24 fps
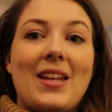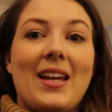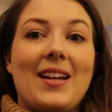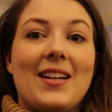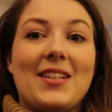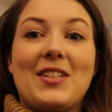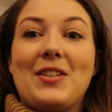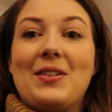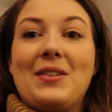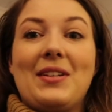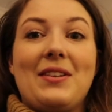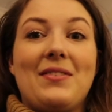I
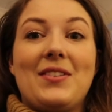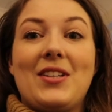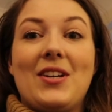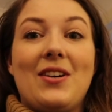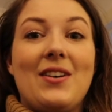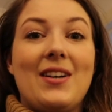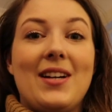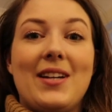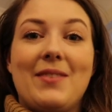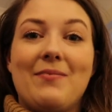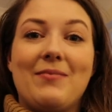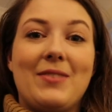don't have
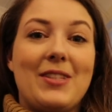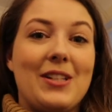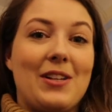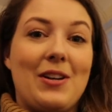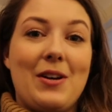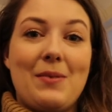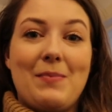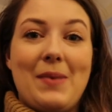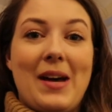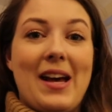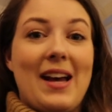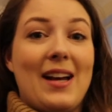time to
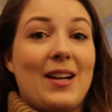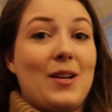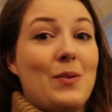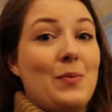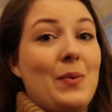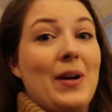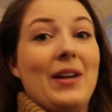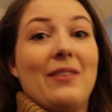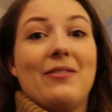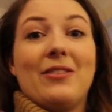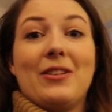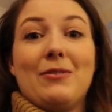go back,
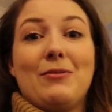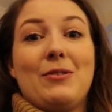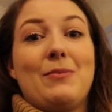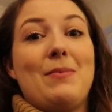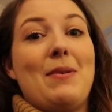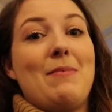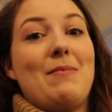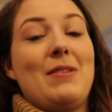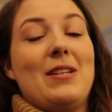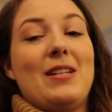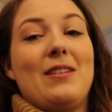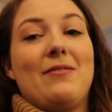wait for them to
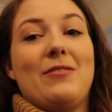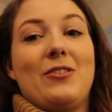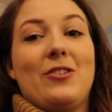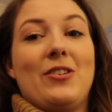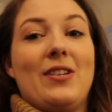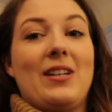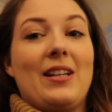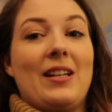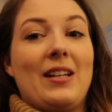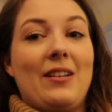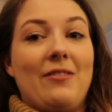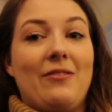make me another
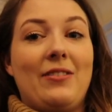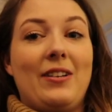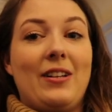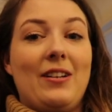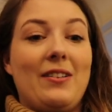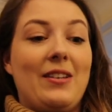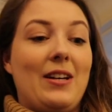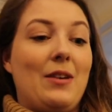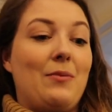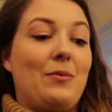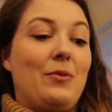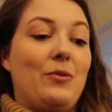drink, anything like that.